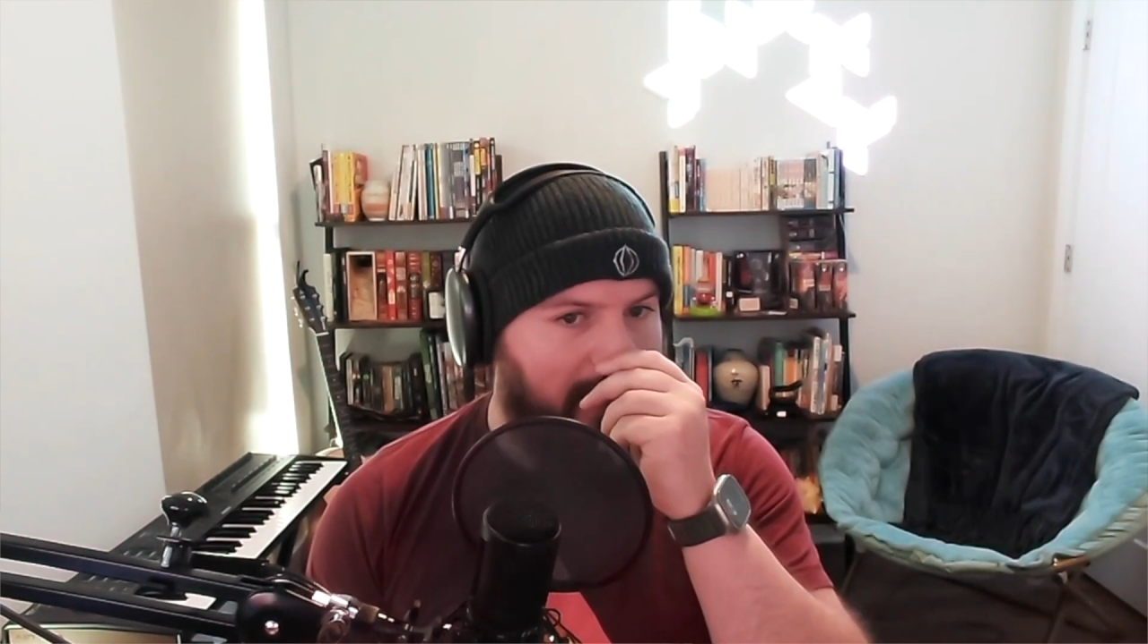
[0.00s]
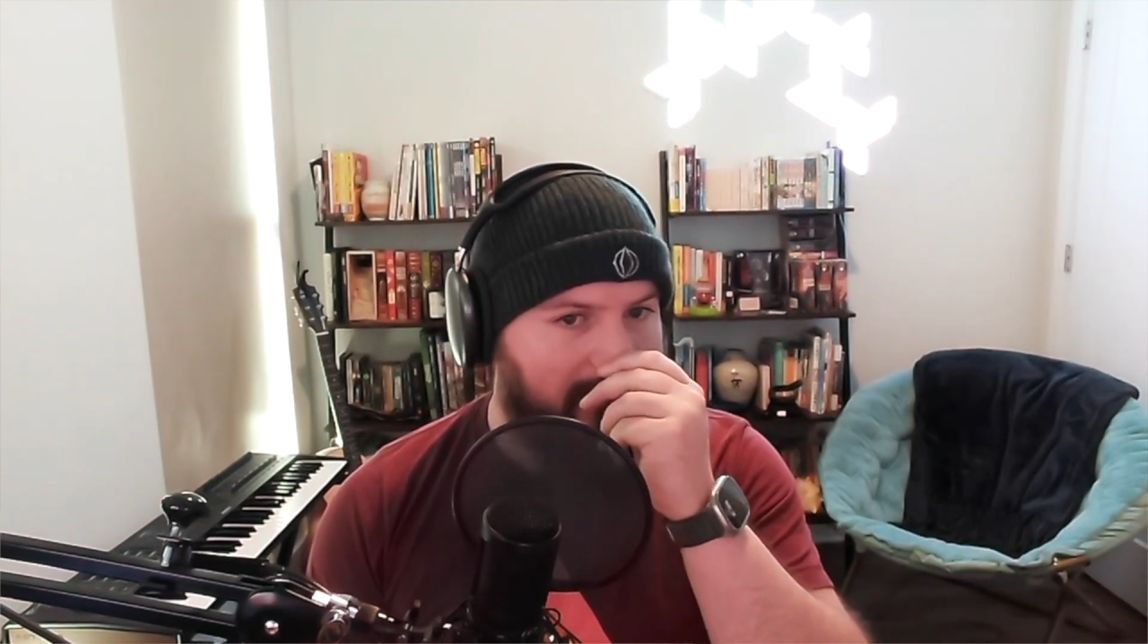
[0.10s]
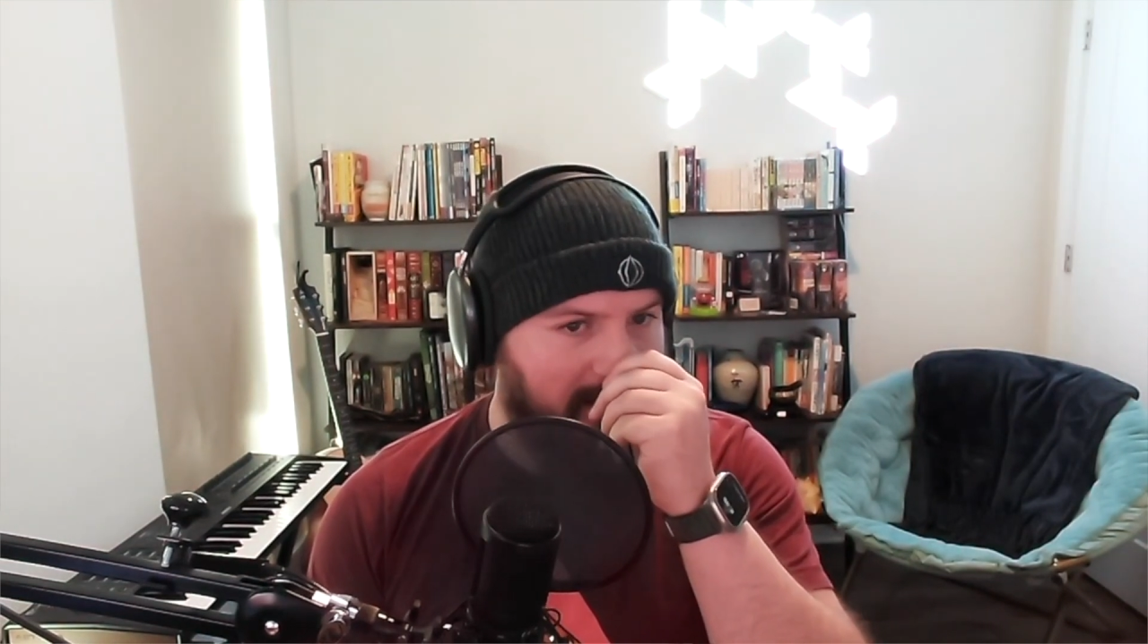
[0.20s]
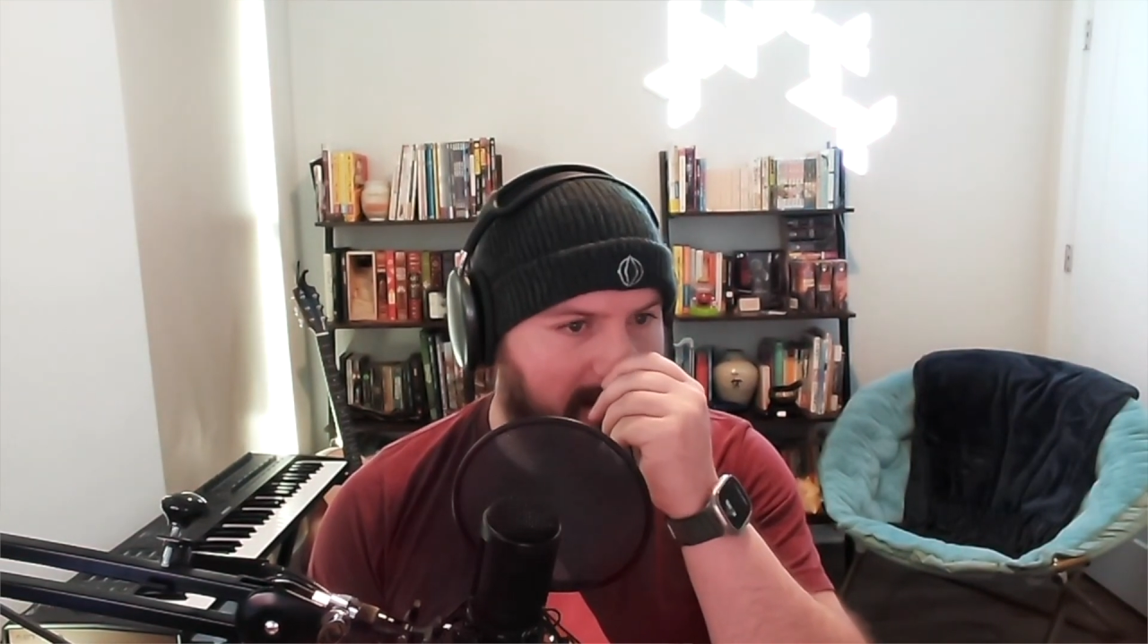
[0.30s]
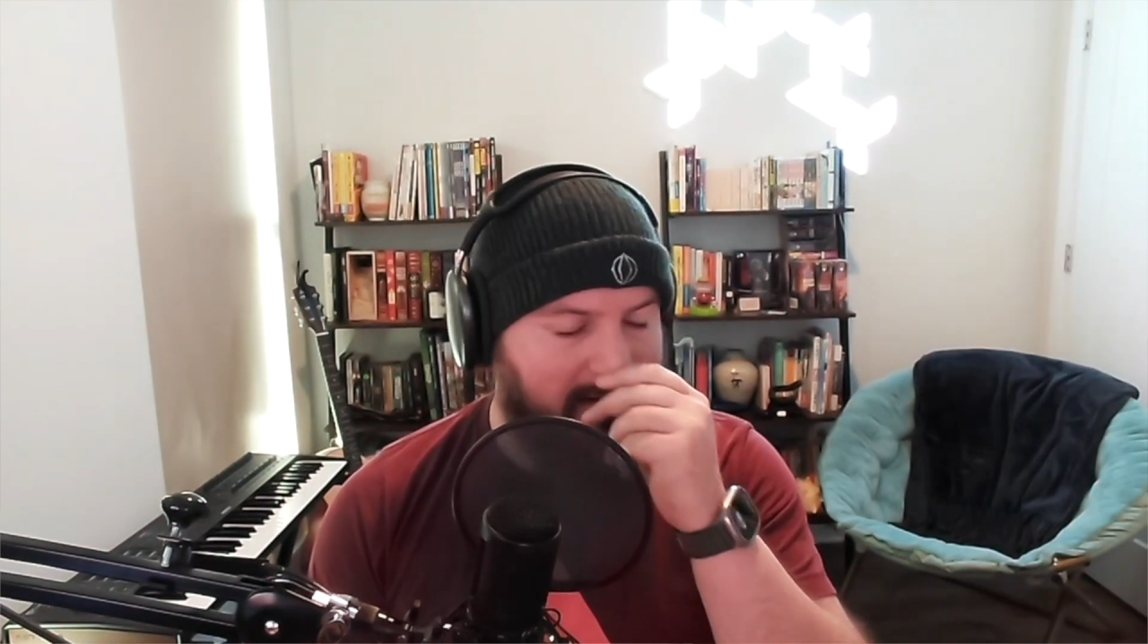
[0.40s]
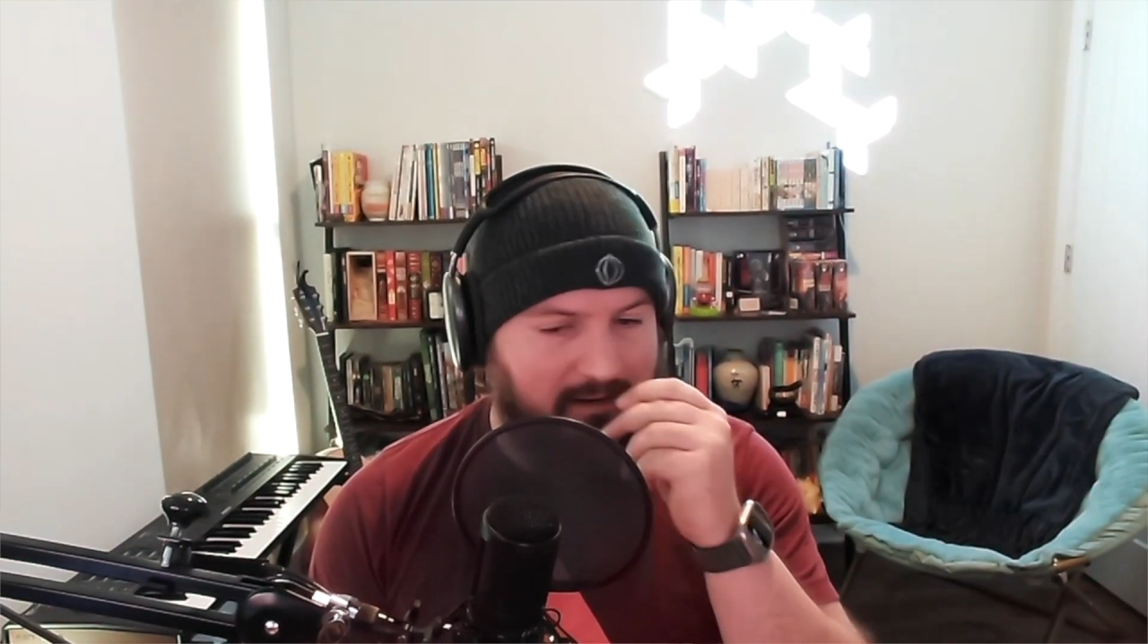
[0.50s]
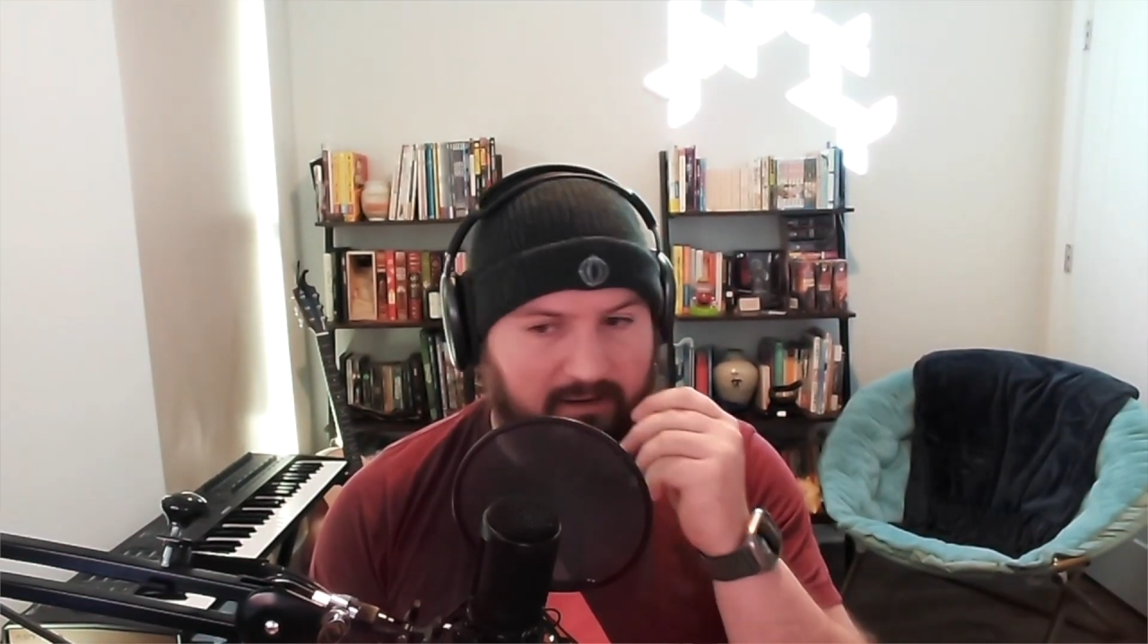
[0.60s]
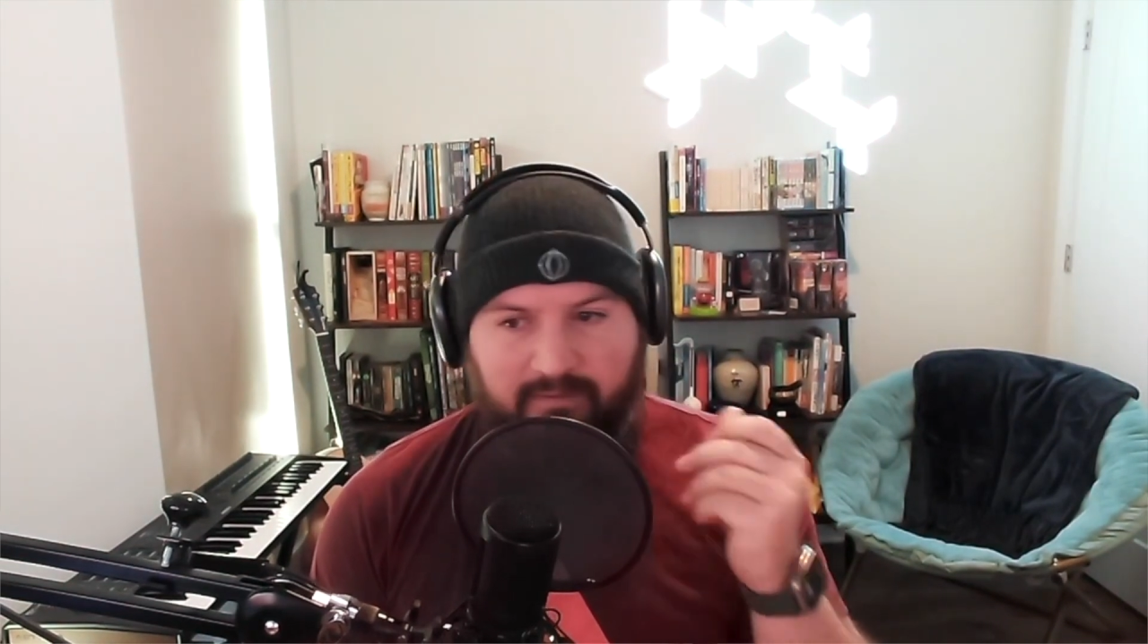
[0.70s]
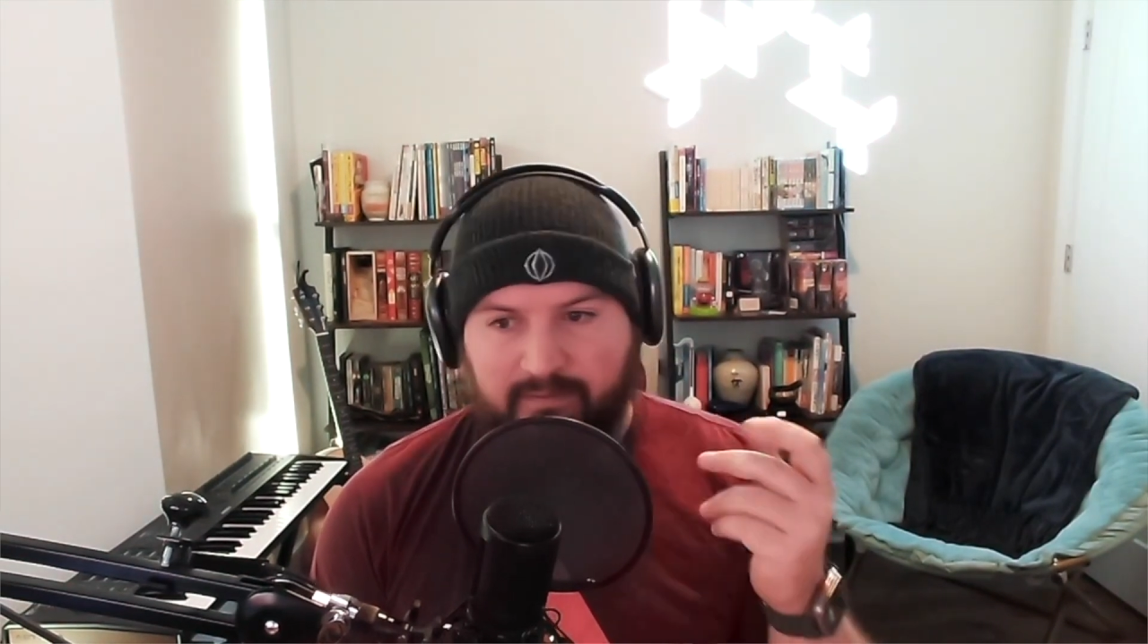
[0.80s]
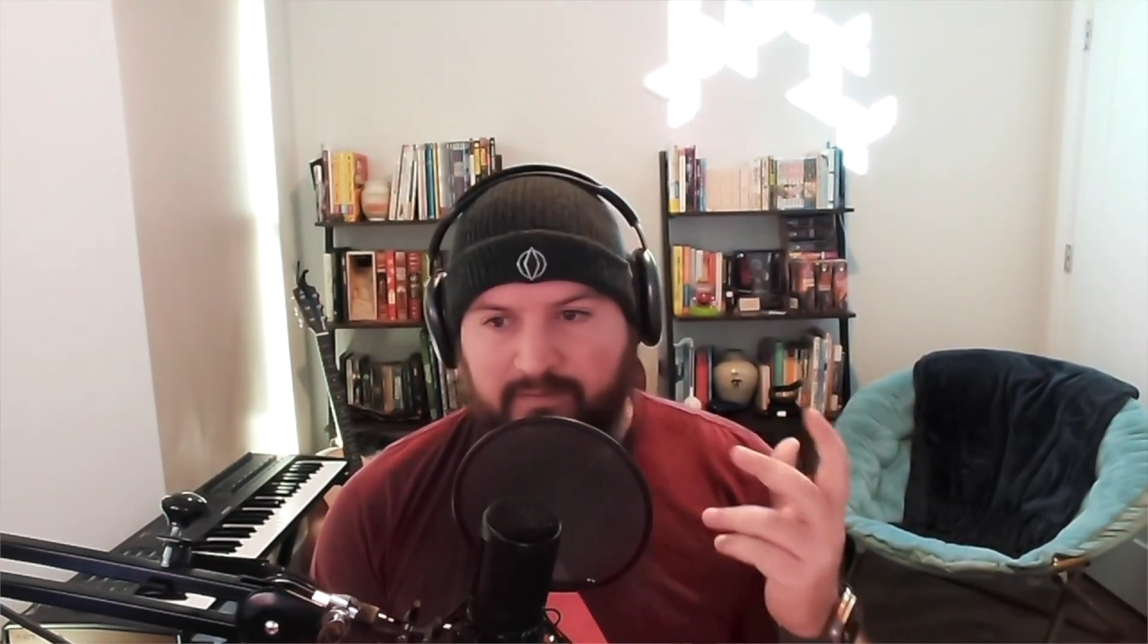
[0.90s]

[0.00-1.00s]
have to